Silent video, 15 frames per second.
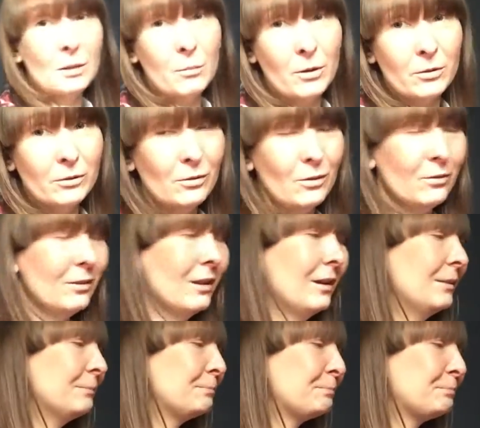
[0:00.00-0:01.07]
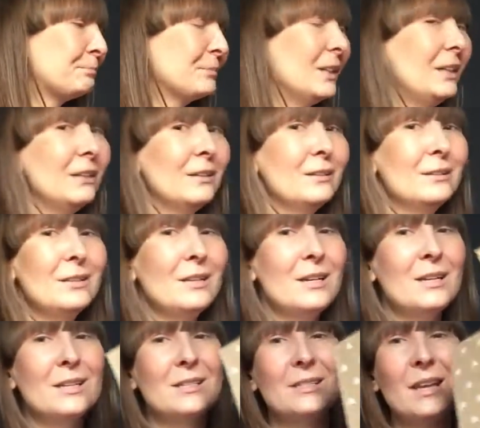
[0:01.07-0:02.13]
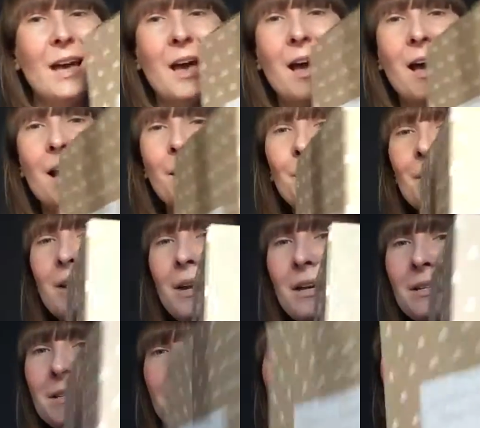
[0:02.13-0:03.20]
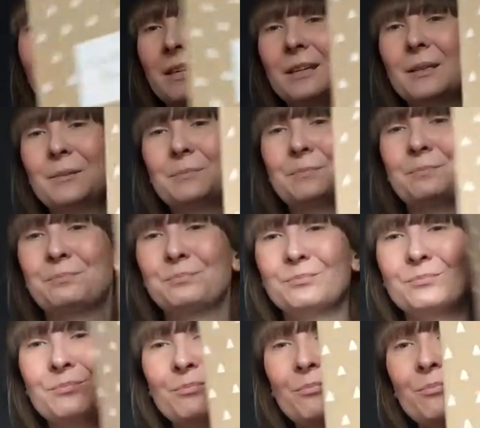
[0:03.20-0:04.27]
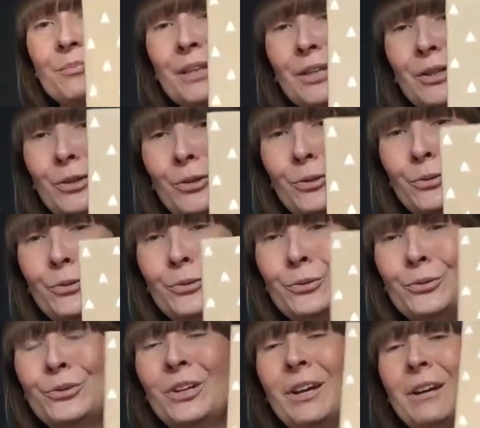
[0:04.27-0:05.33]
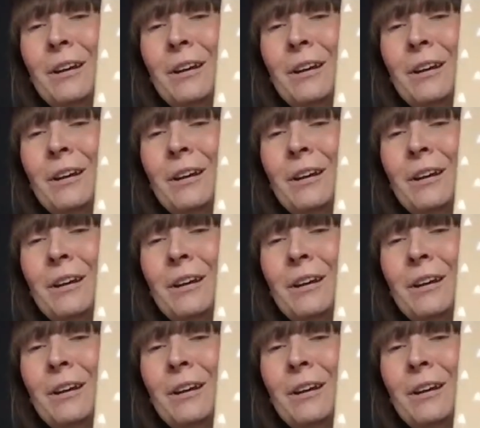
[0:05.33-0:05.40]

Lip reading: I bought it online in this amazing cute